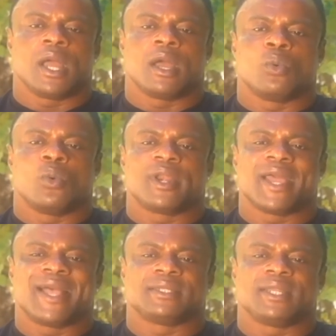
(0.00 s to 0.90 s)
one
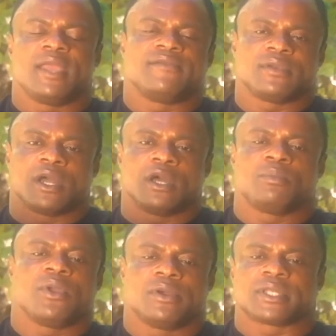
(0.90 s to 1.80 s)
has never got
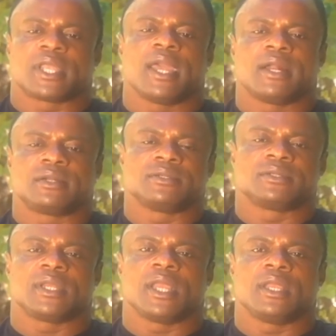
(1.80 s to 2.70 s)
me on scale to
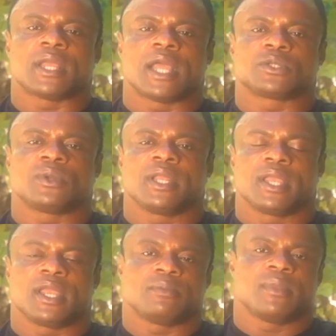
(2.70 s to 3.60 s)
say it actually
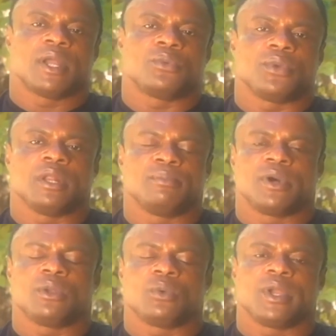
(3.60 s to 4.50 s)
get my real
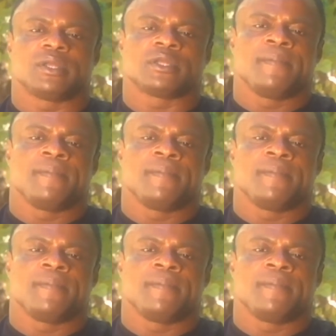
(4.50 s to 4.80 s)
body weight.